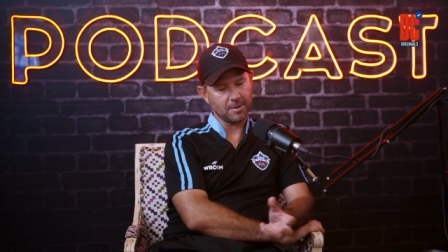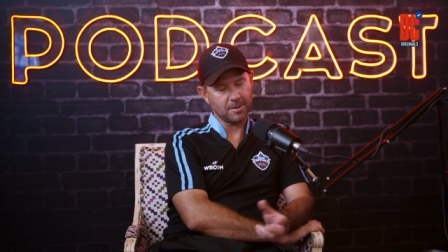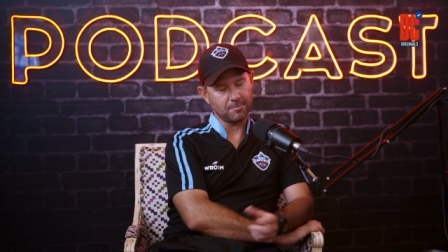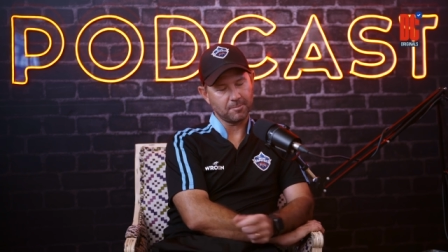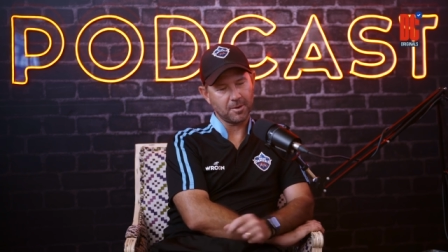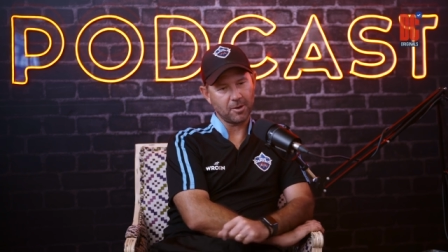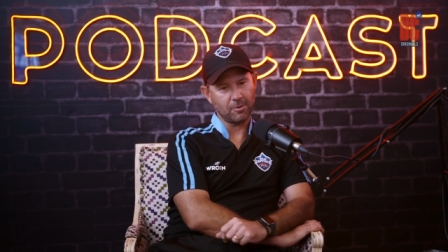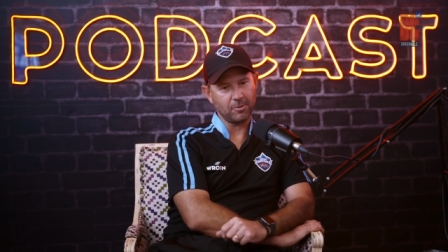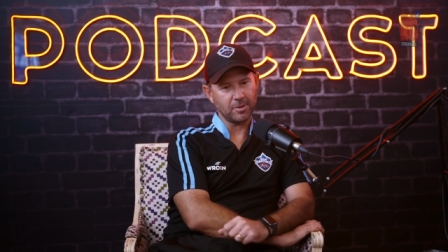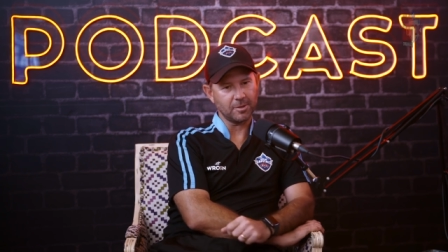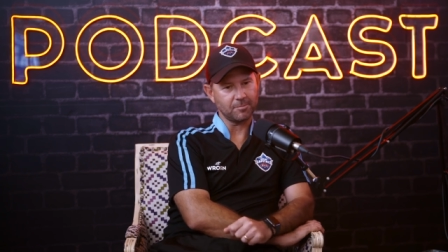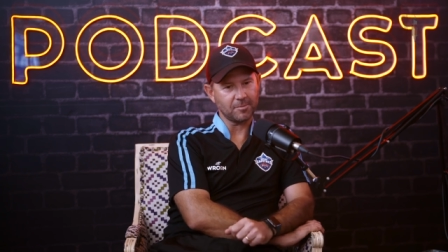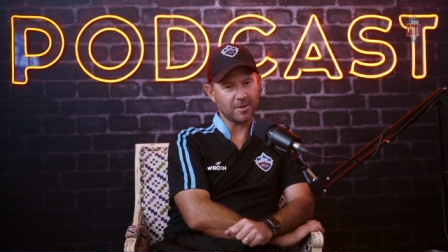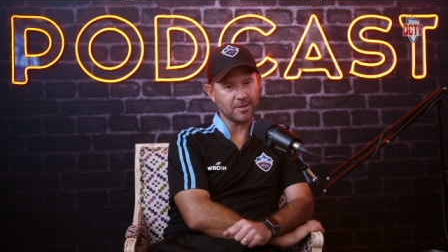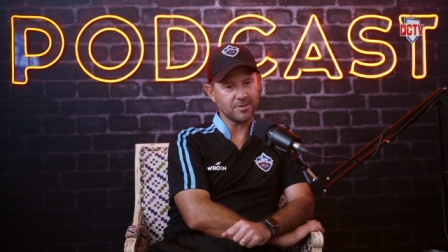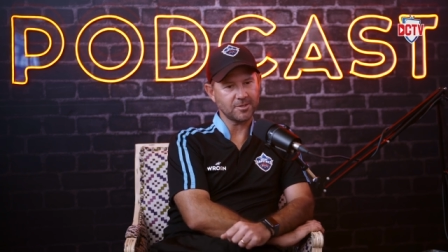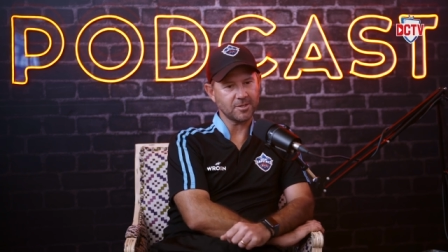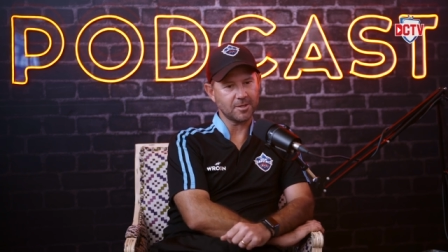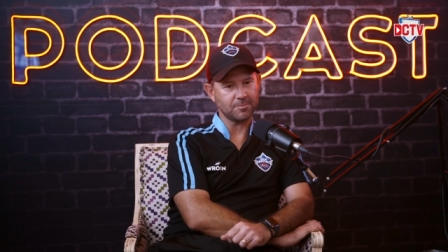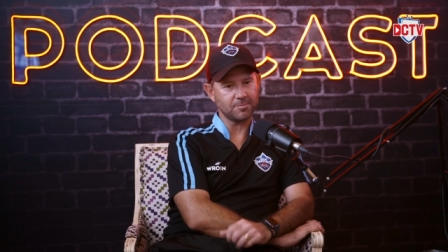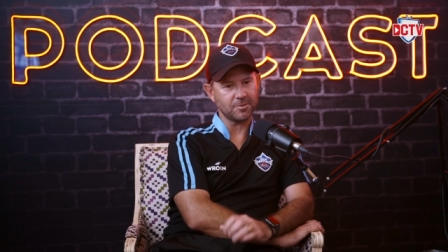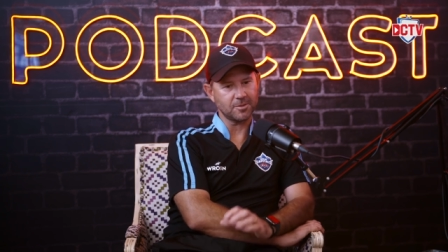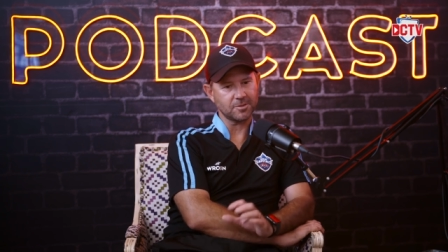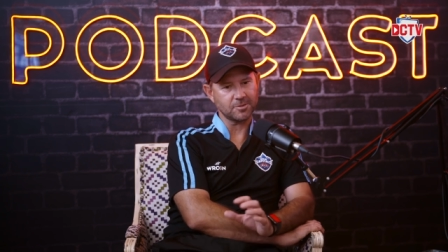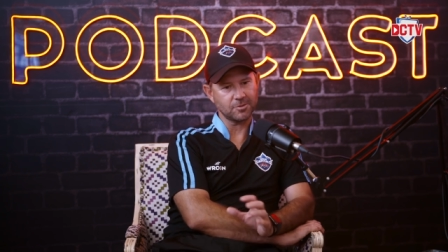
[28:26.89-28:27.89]
a bowling
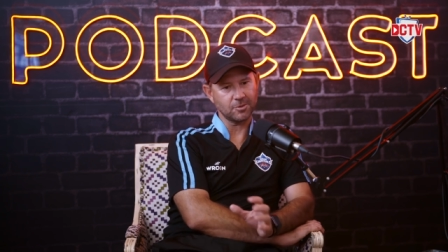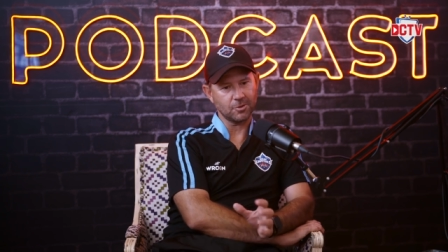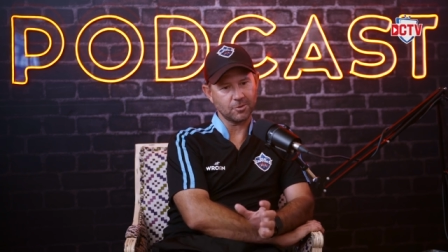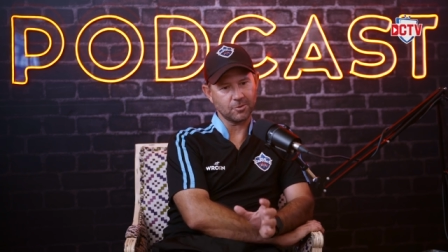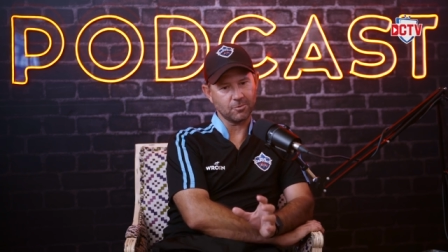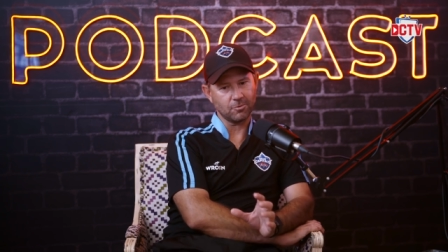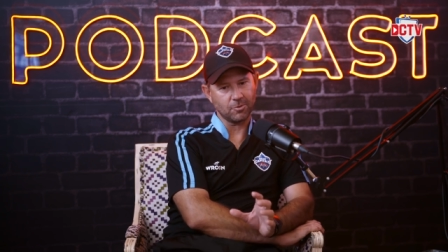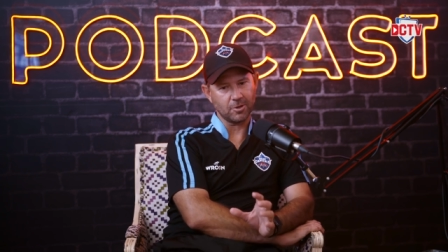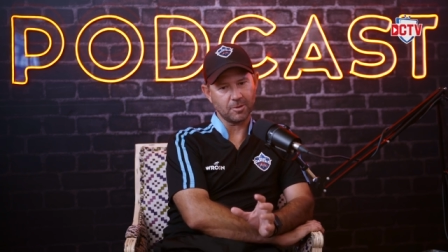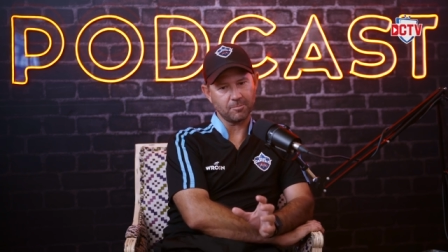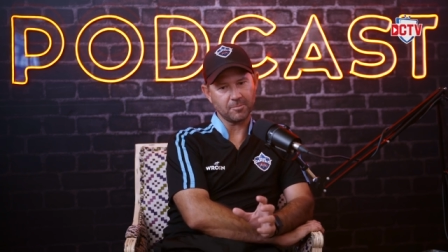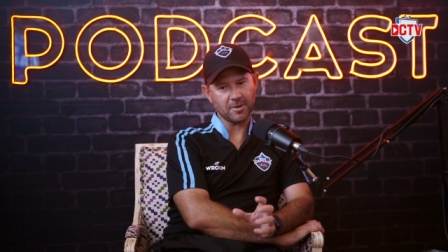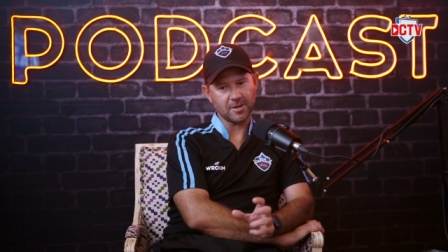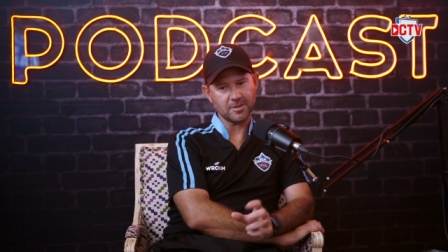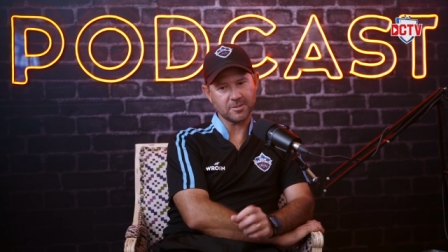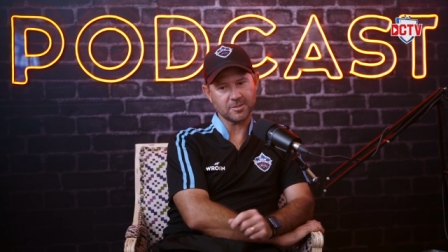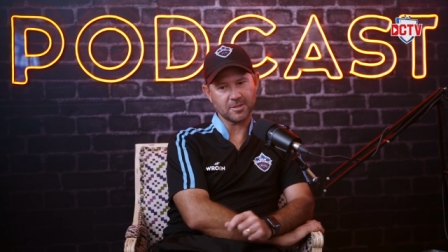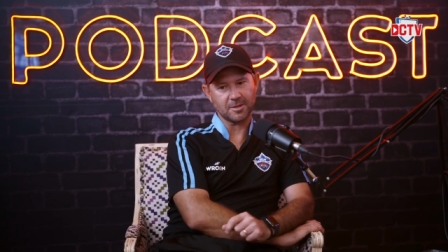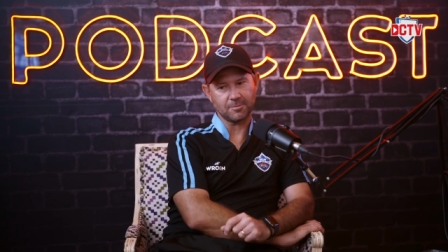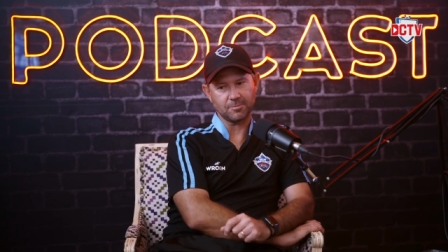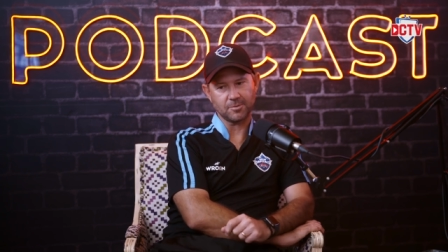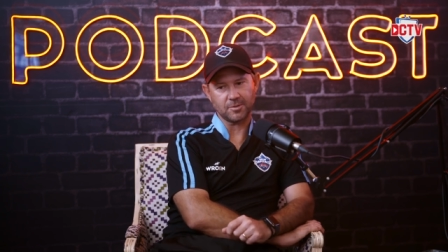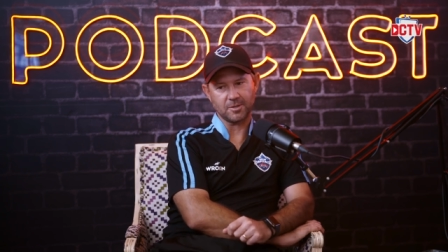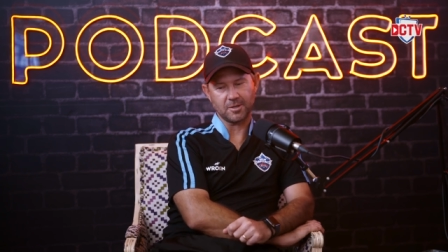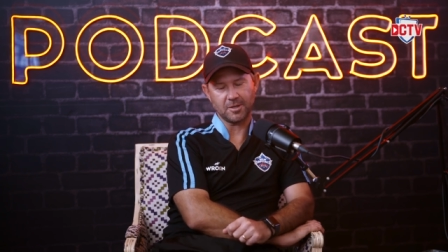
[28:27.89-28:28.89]
matchup that's not quite matched
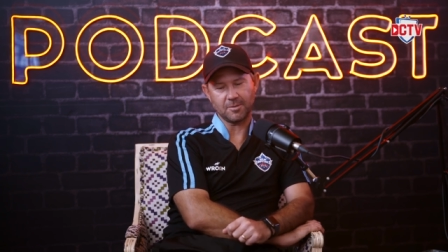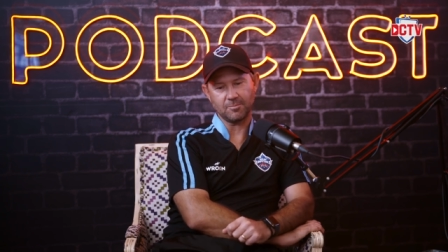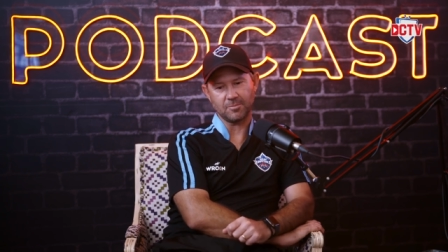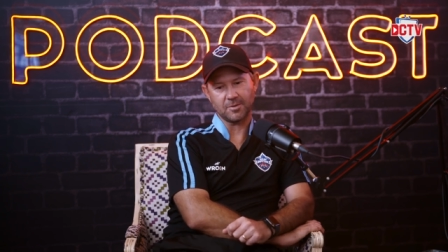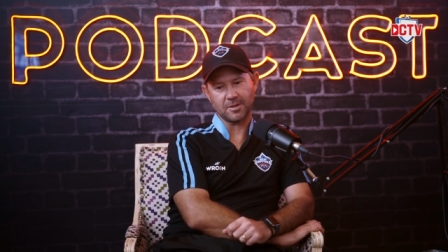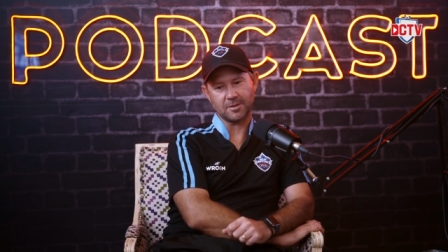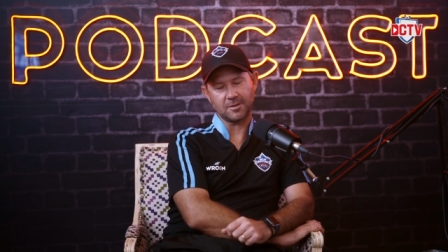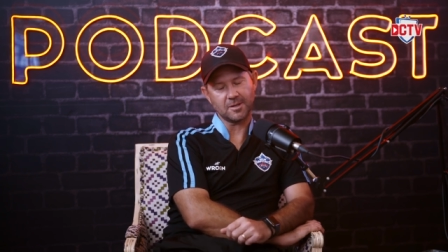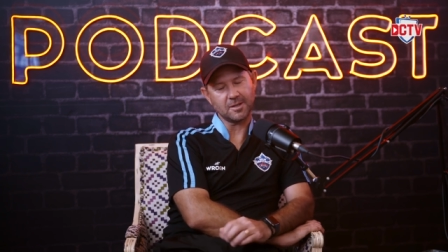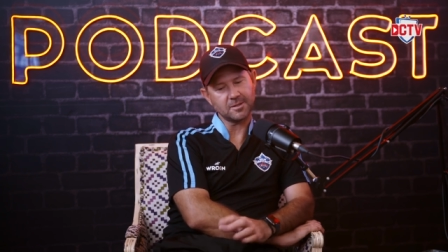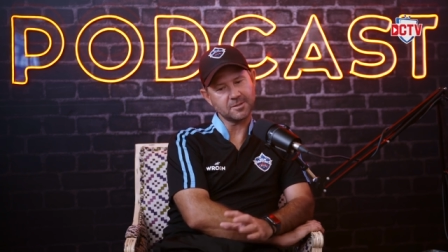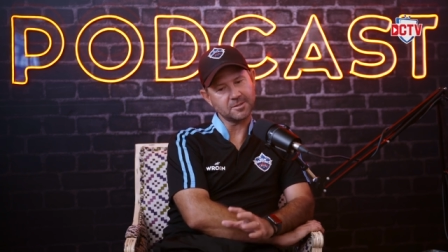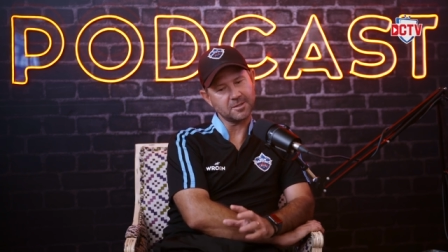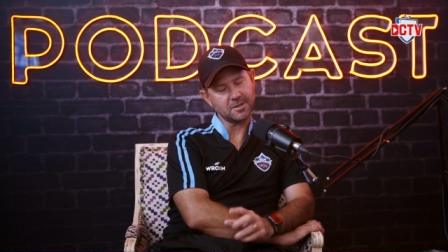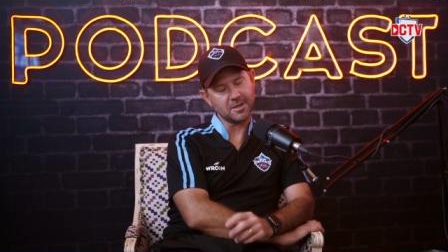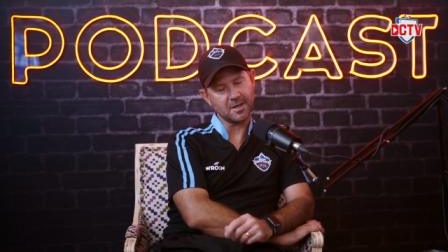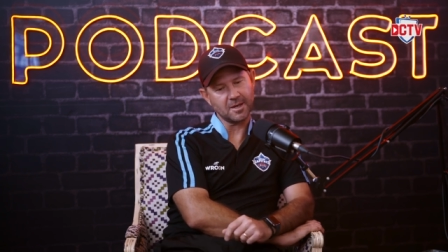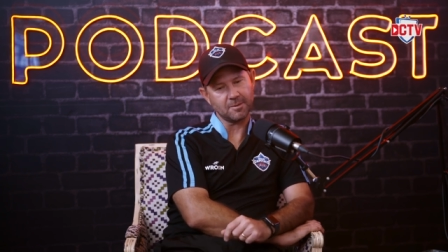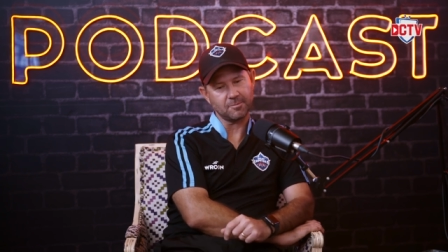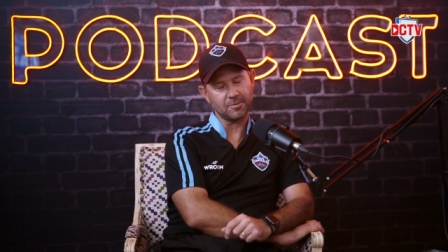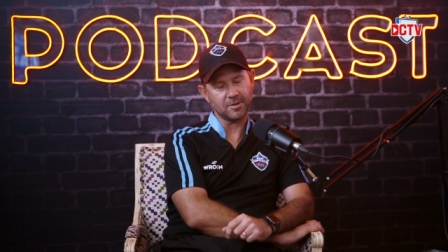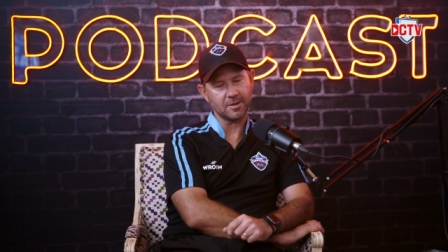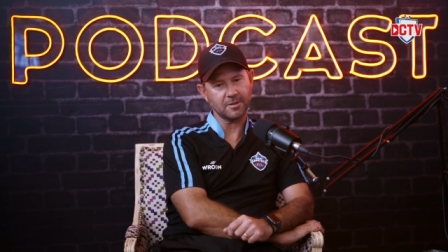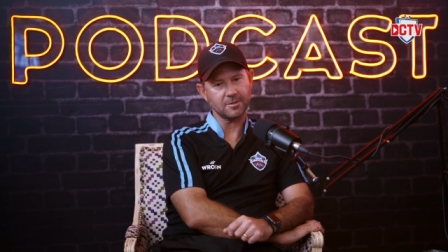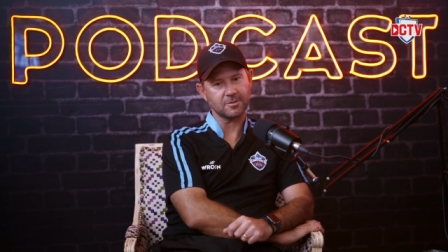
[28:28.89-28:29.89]
up to him, then that's the
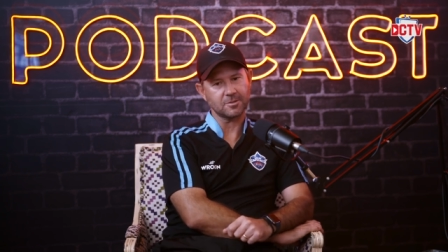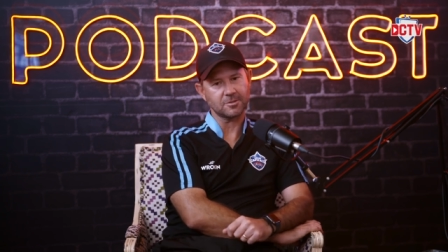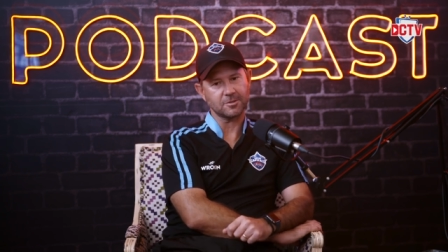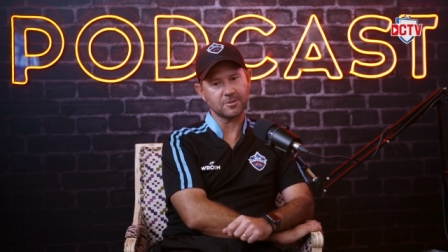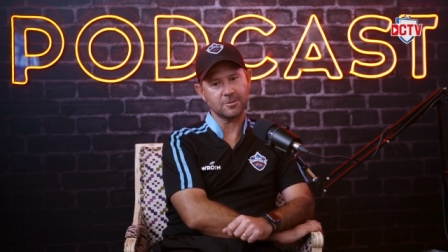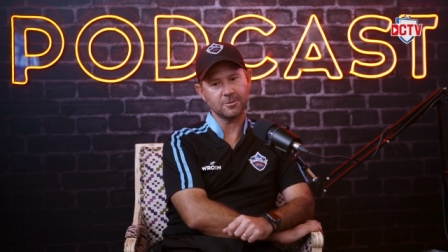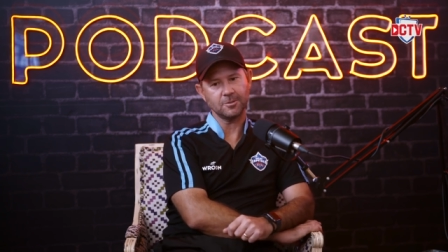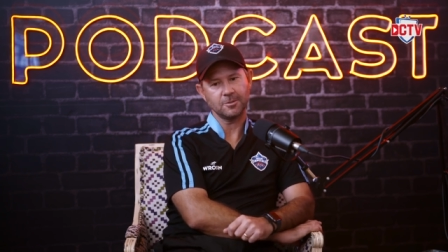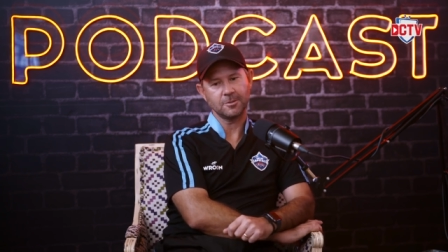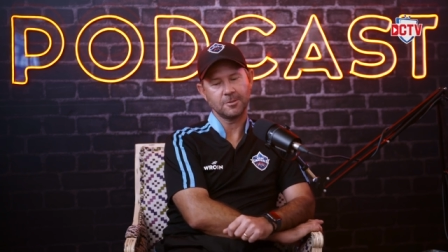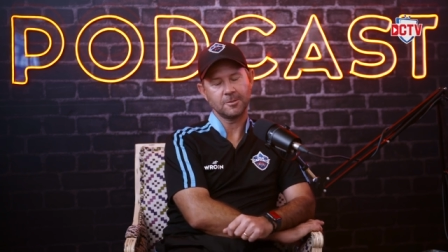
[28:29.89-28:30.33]
game done. So